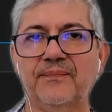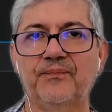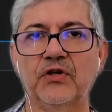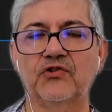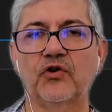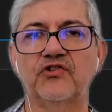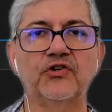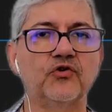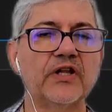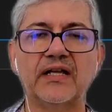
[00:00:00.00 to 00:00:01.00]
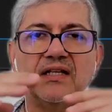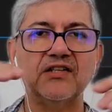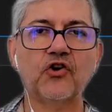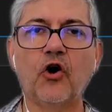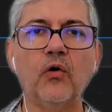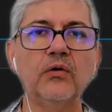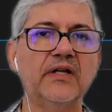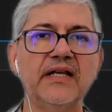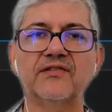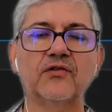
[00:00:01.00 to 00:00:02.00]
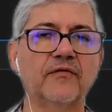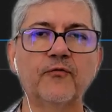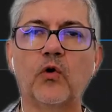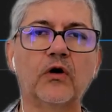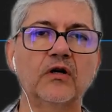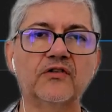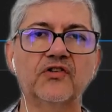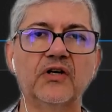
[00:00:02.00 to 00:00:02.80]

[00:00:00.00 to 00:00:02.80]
So it's going to take this whole list of words